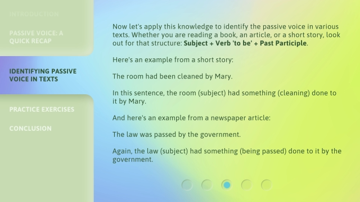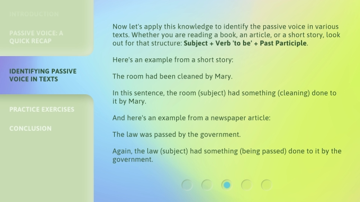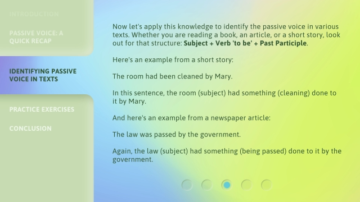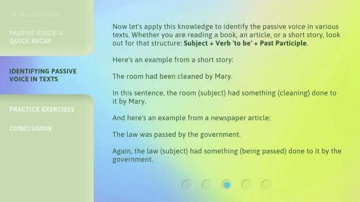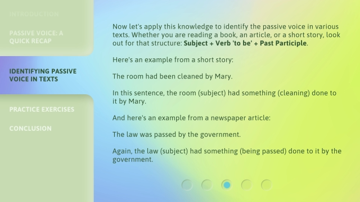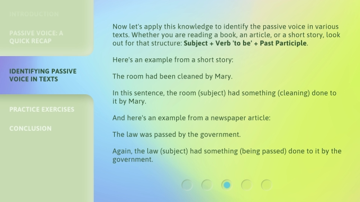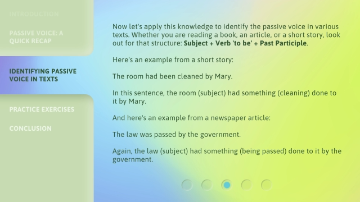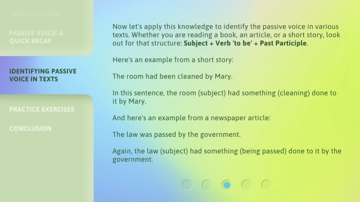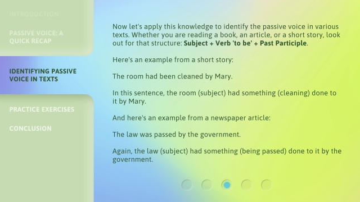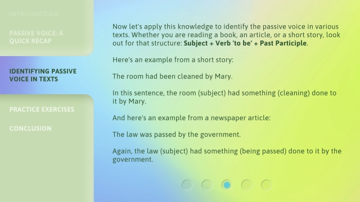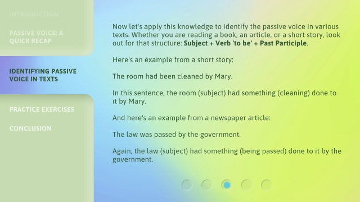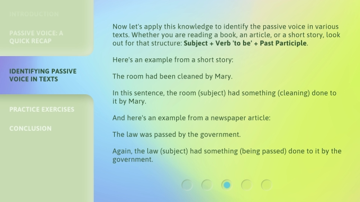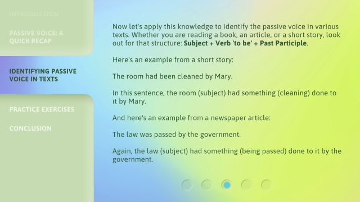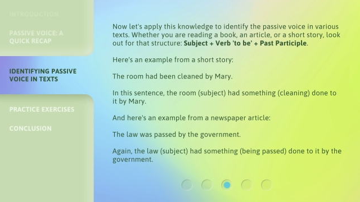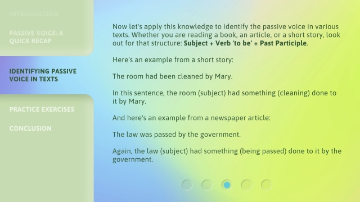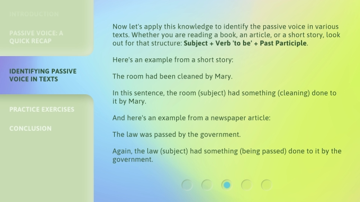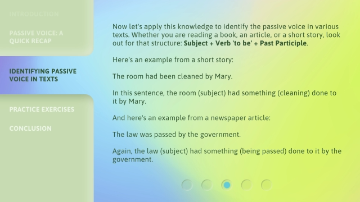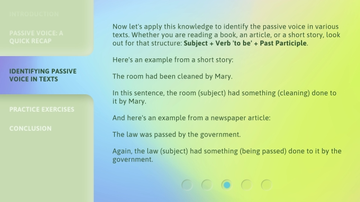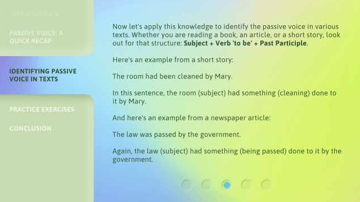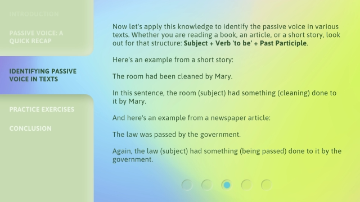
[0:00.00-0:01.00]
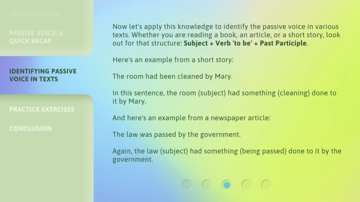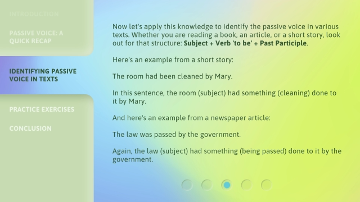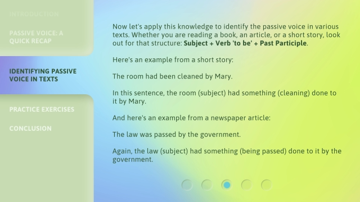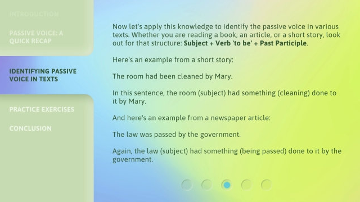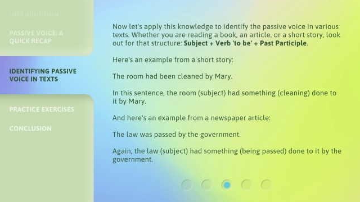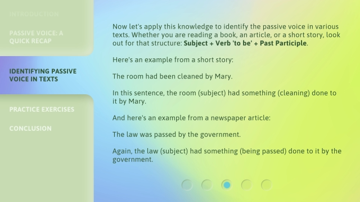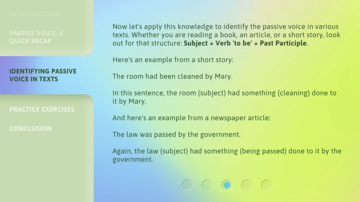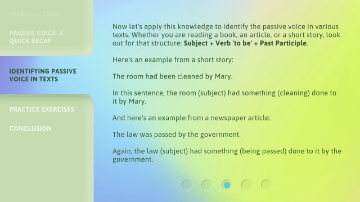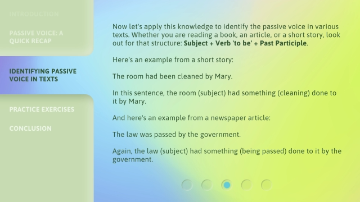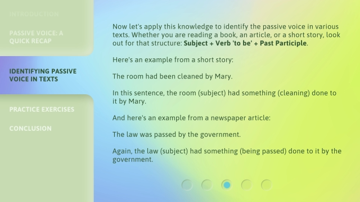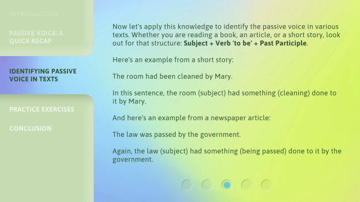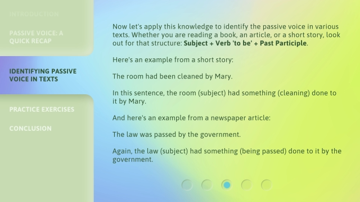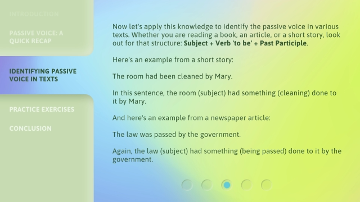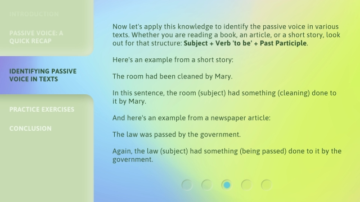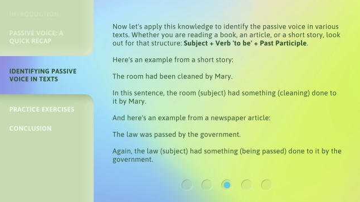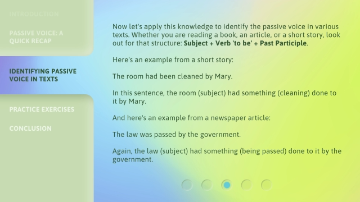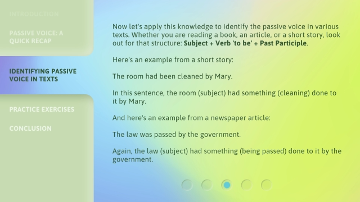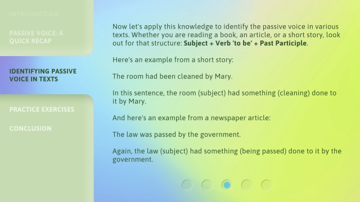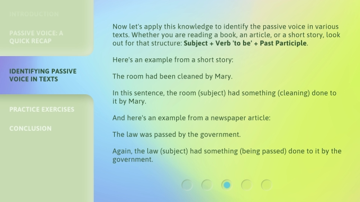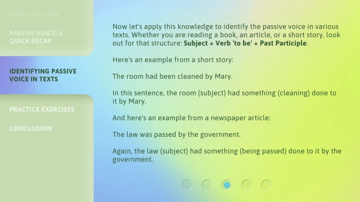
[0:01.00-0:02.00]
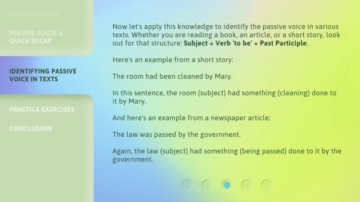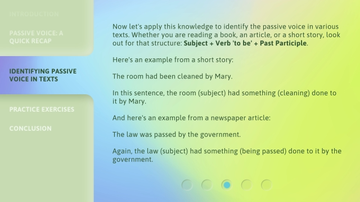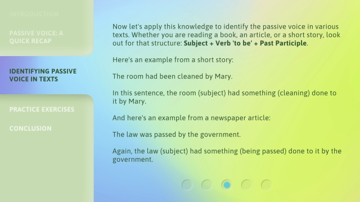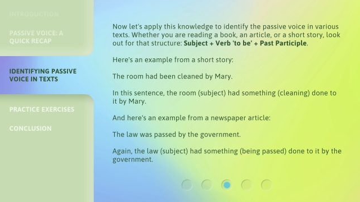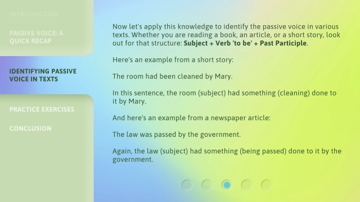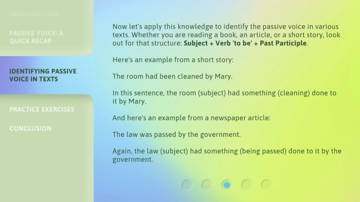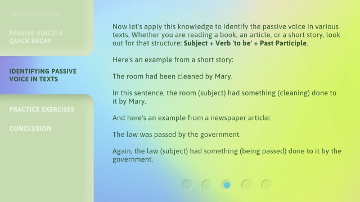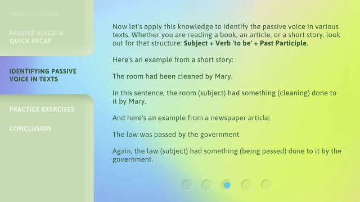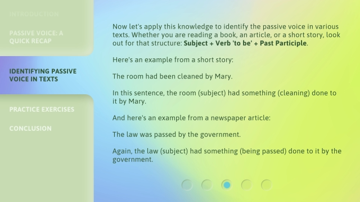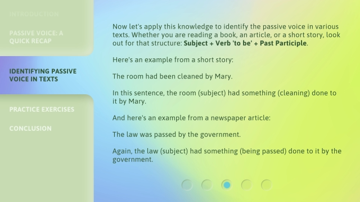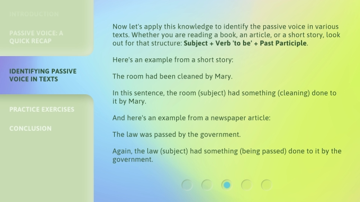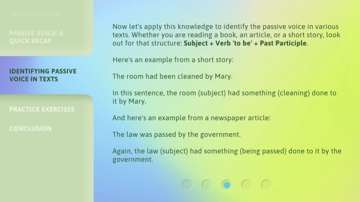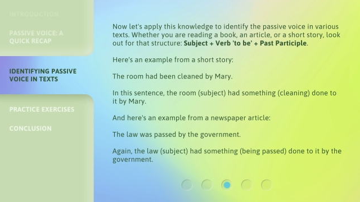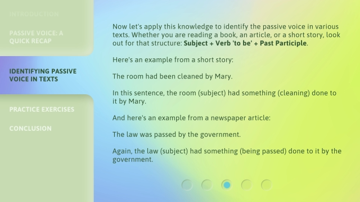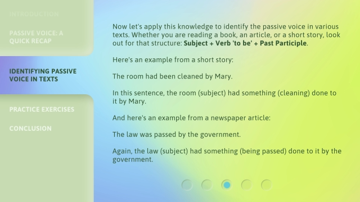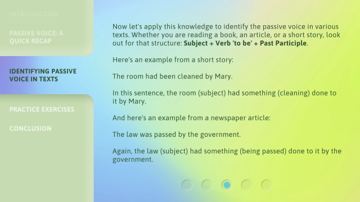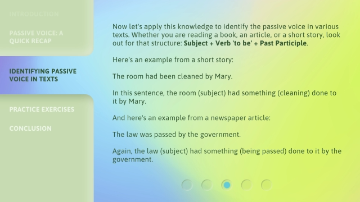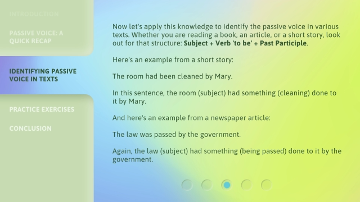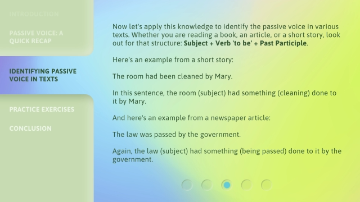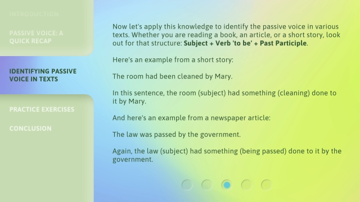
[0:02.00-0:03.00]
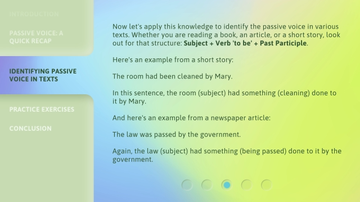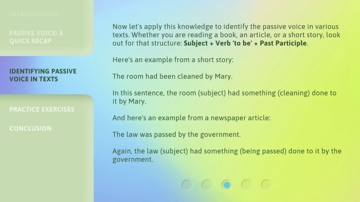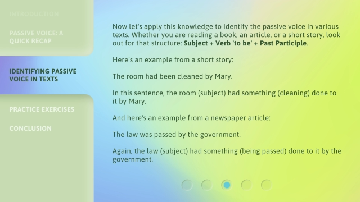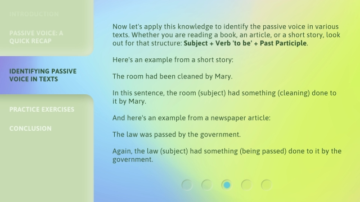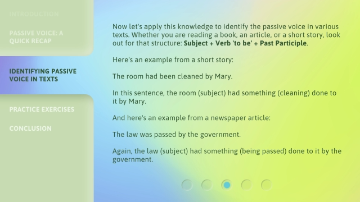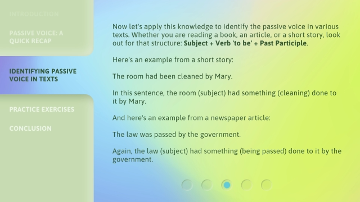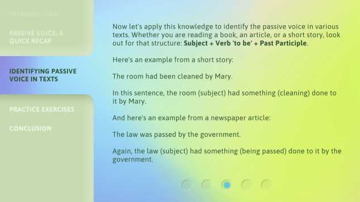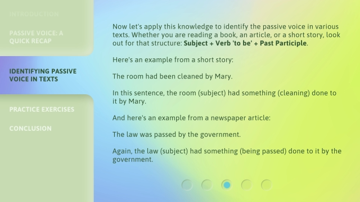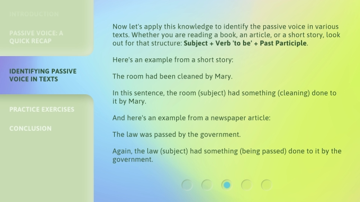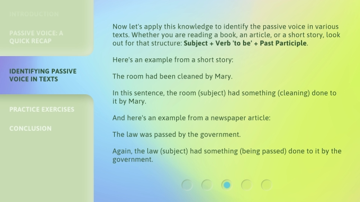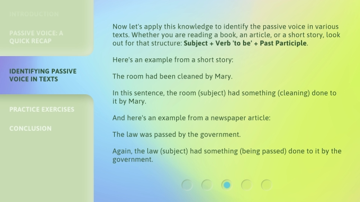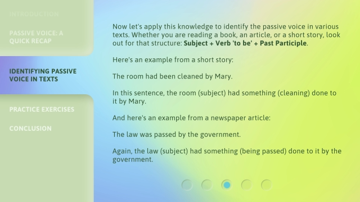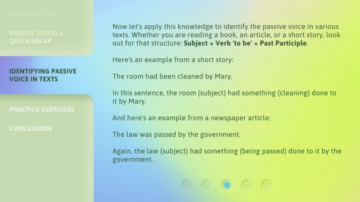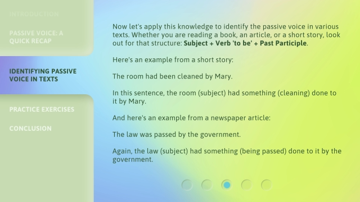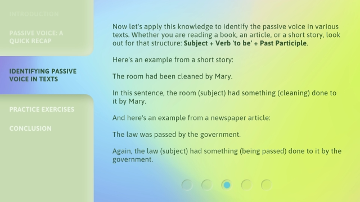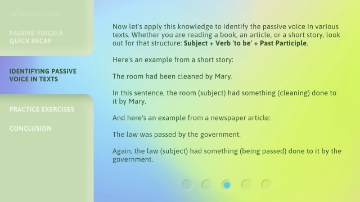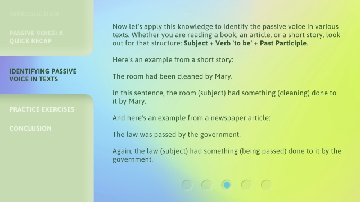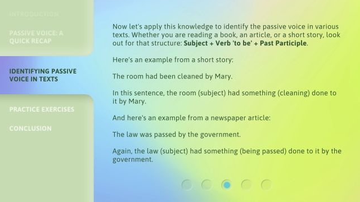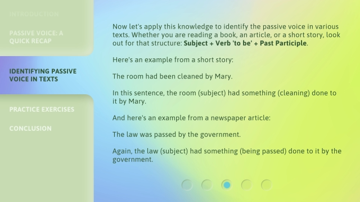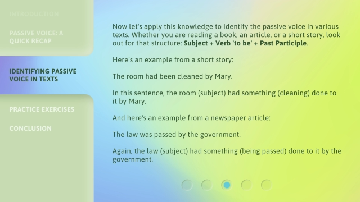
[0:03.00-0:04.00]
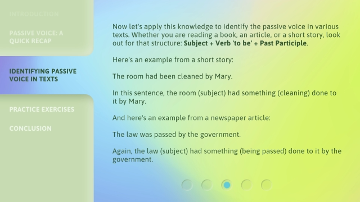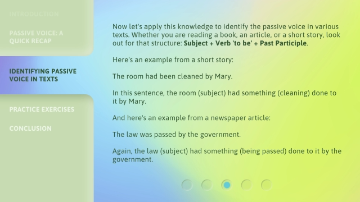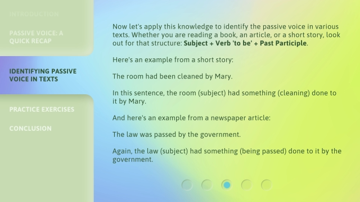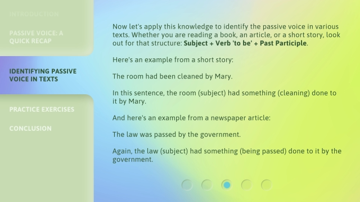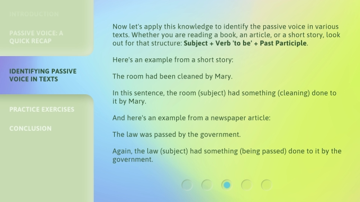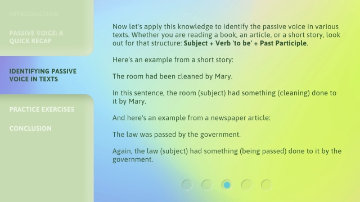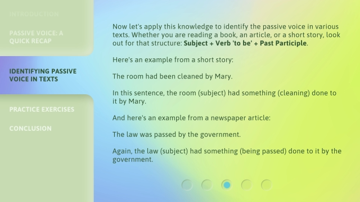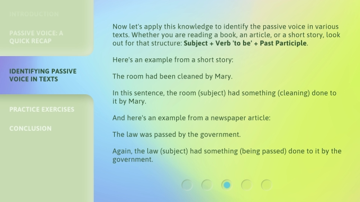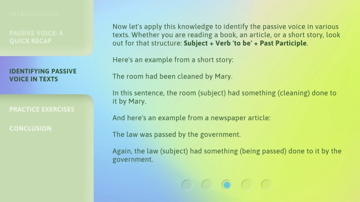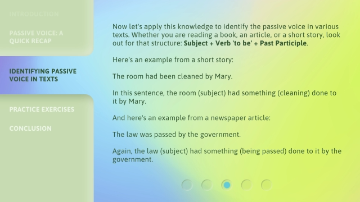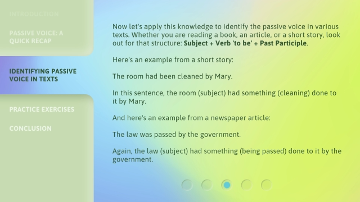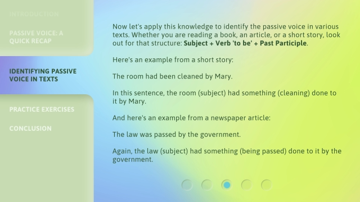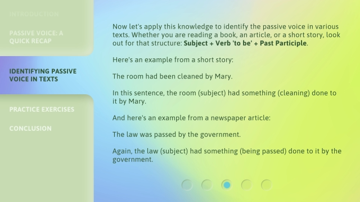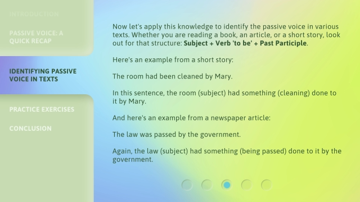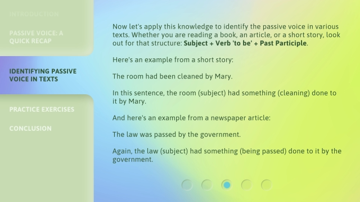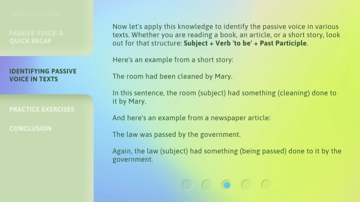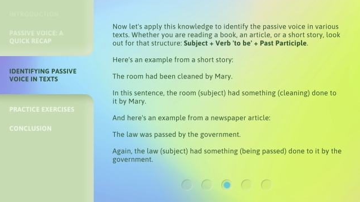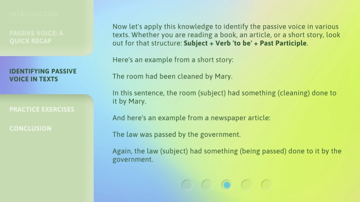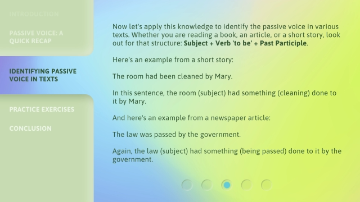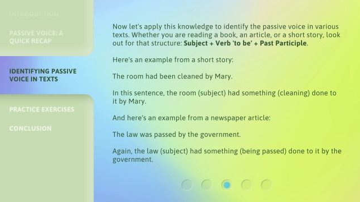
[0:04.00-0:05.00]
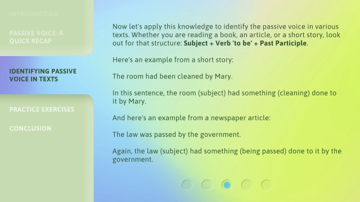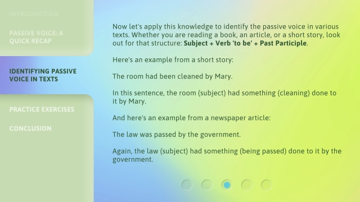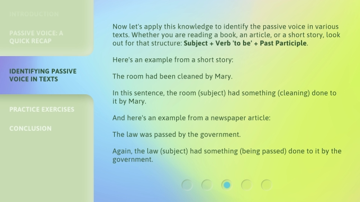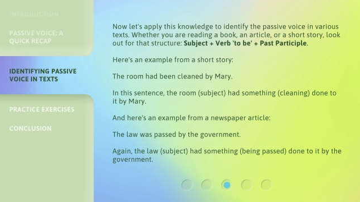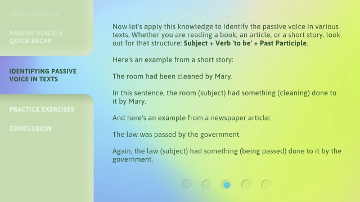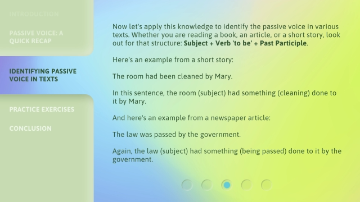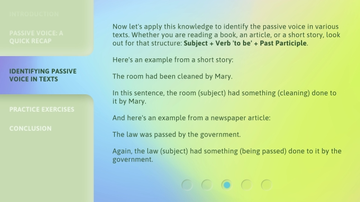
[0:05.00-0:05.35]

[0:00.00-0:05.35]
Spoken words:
No face is visible, so there are no lips to read.